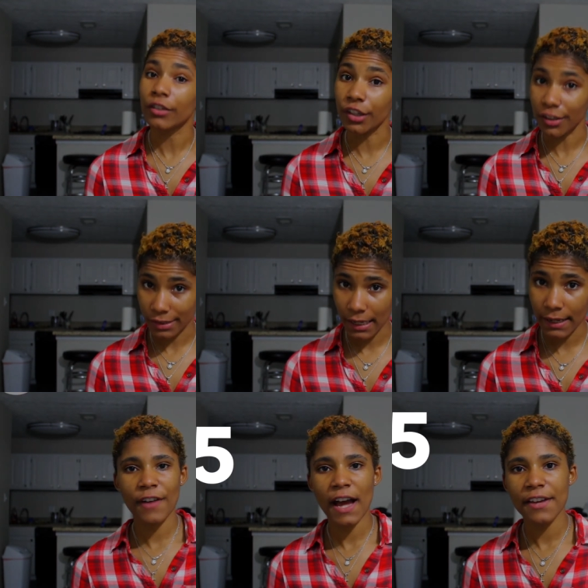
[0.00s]
looks
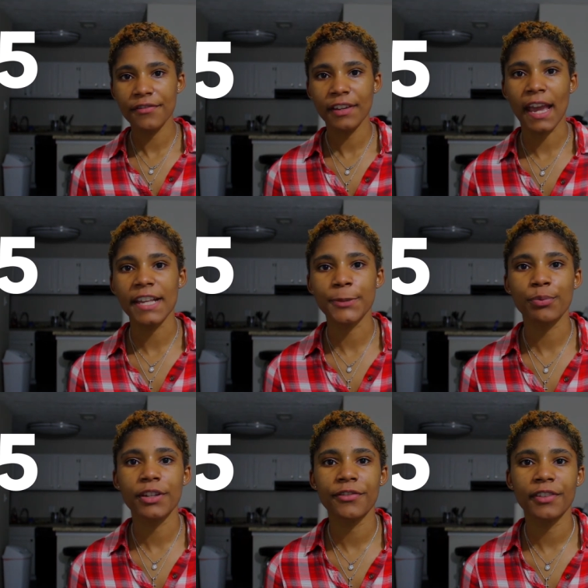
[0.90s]
like. Five, case
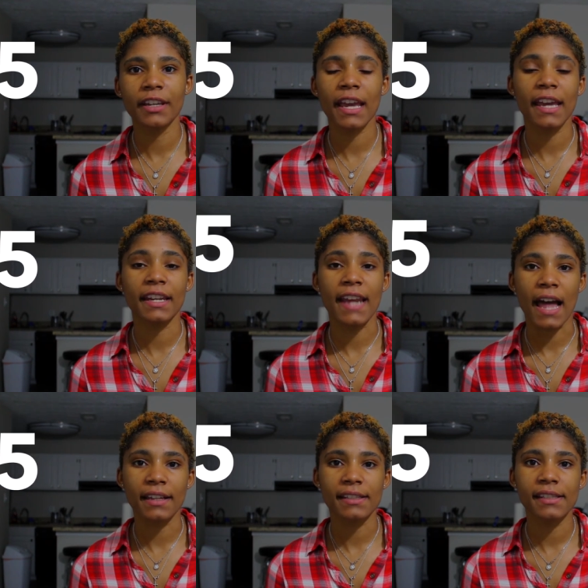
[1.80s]
briefing and
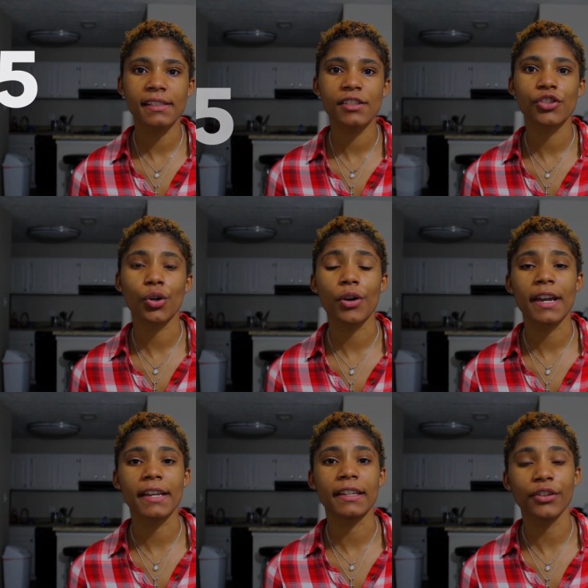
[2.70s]
analysis. So
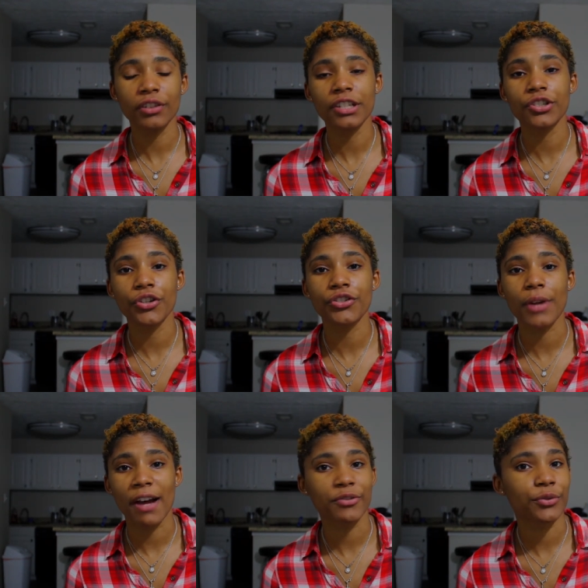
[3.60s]
it literally shows
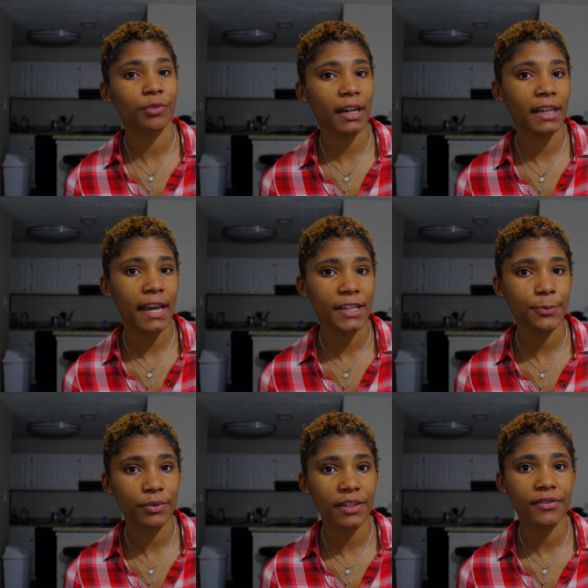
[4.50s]
you how to write
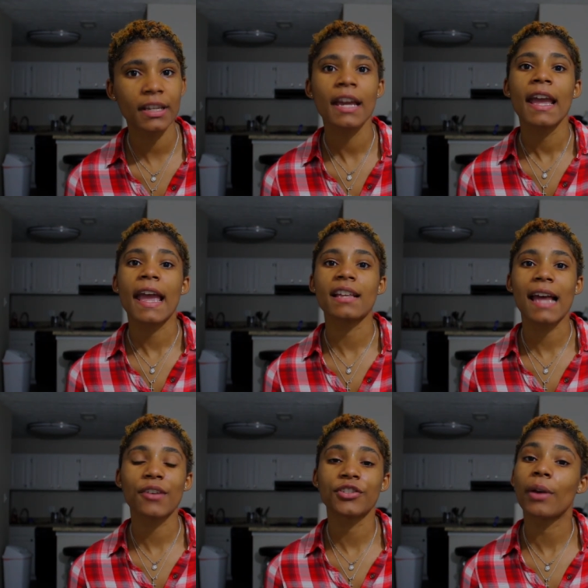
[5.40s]
case briefs and
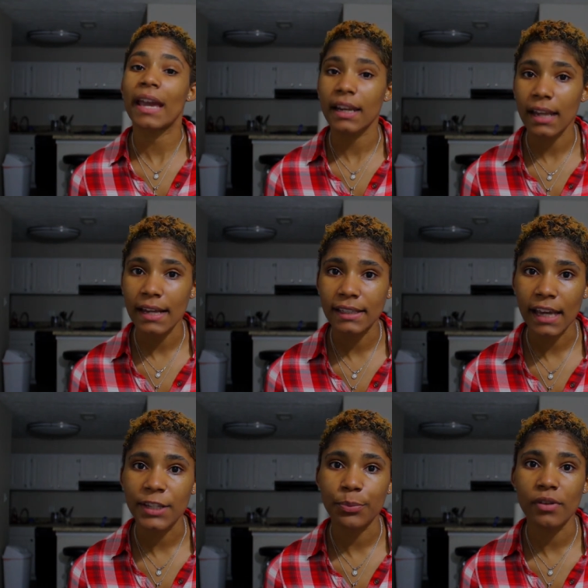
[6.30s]
how to analyze
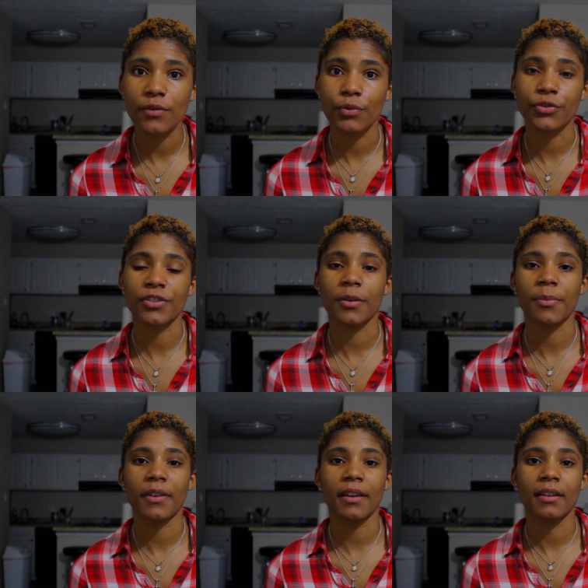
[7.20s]
case briefs, which are
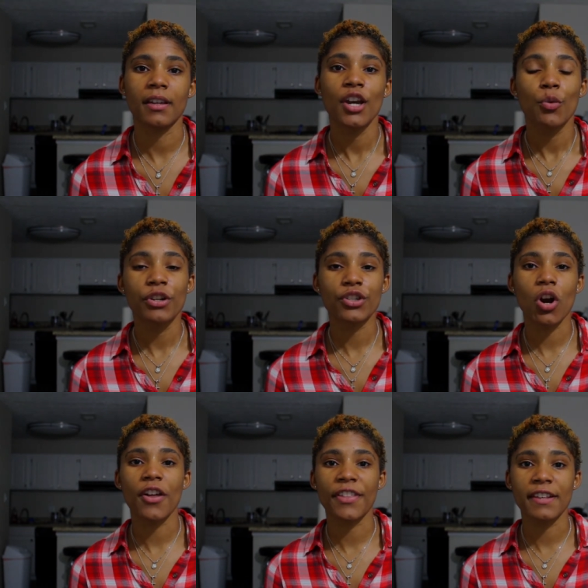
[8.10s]

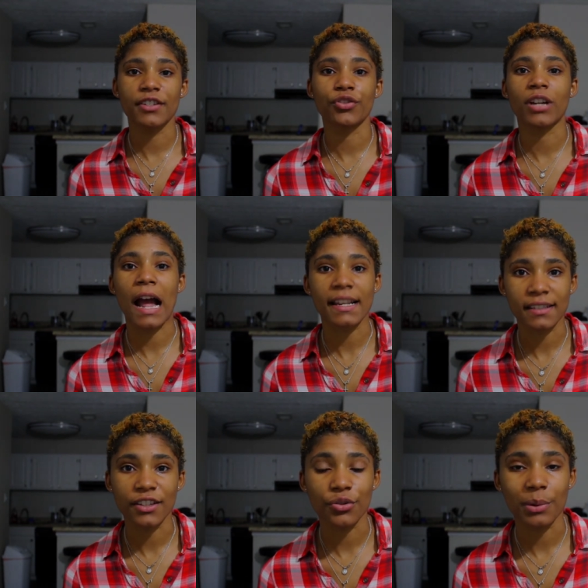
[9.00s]
things that you're
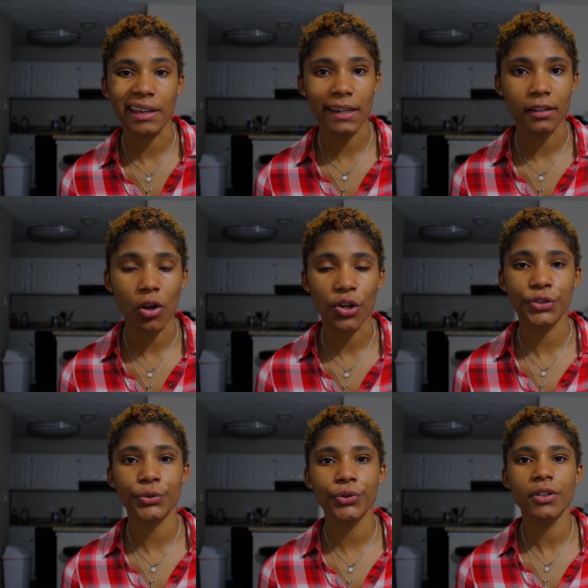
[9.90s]
constantly doing in law
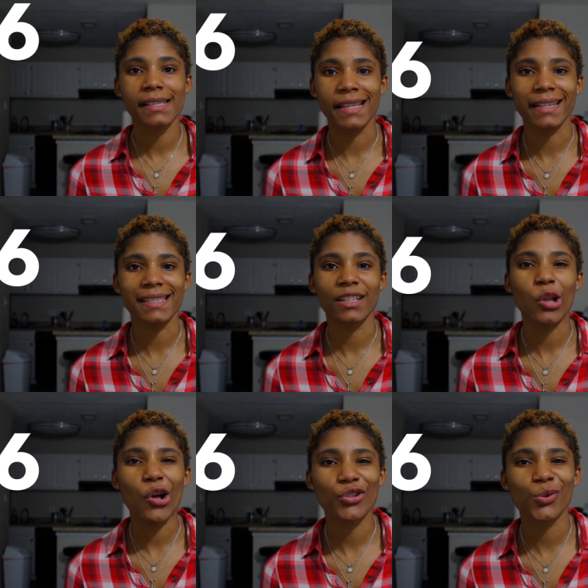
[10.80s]
school. Six,
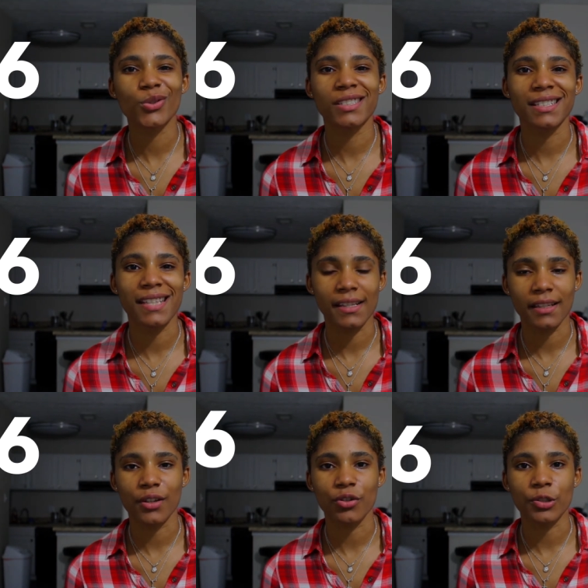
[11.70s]
law school success
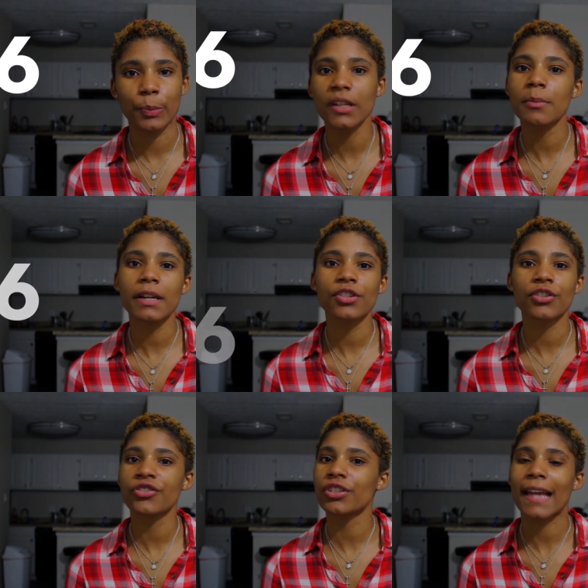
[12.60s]
skills. Pretty
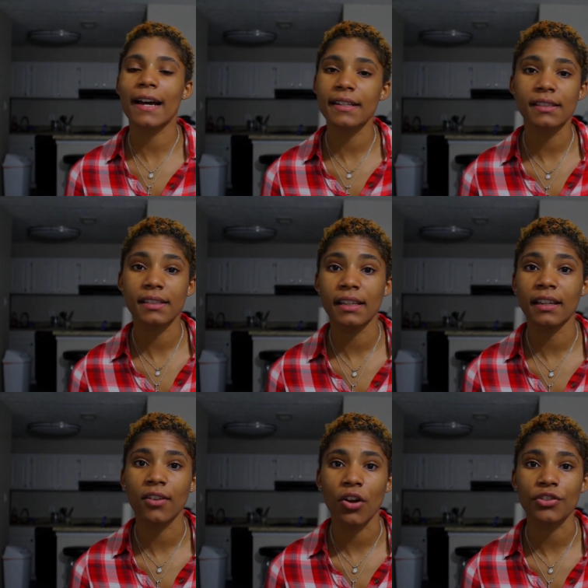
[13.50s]
much just how to
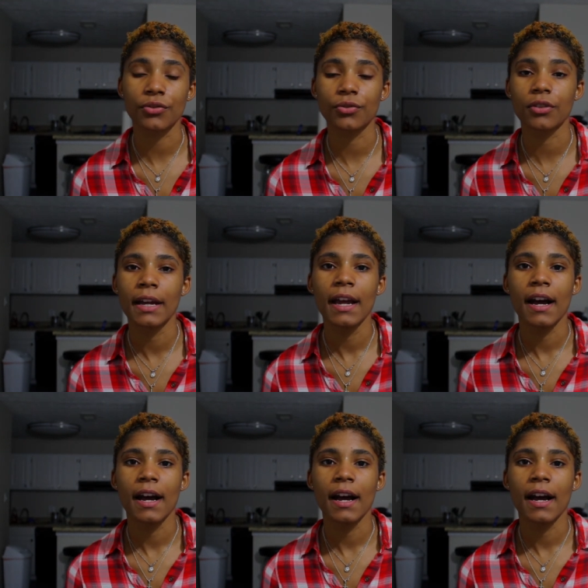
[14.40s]
succeed in law school,